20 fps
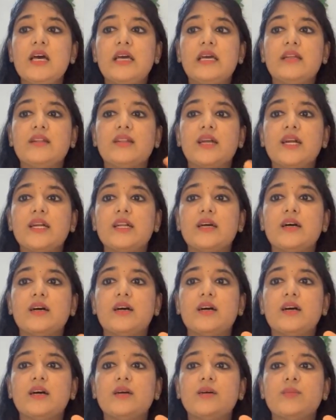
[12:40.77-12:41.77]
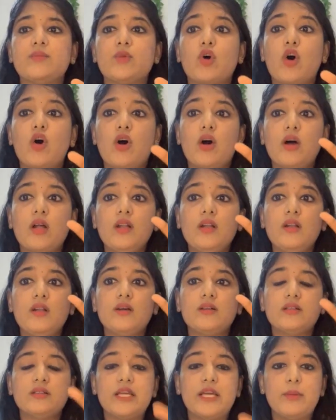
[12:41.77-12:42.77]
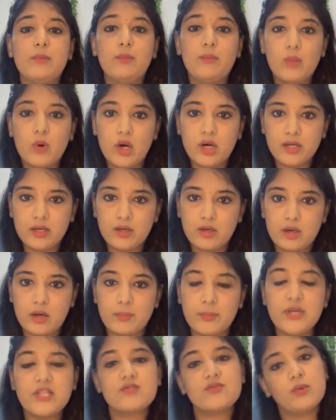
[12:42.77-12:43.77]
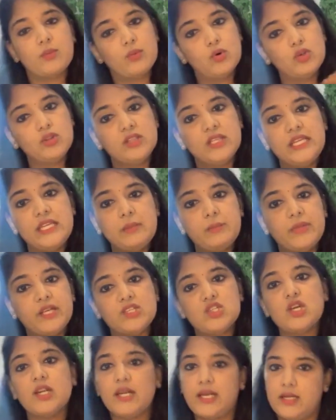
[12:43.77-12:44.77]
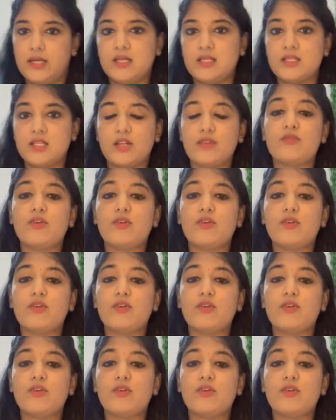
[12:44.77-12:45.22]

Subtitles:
In that all the important topics for both NEET PG and INICT.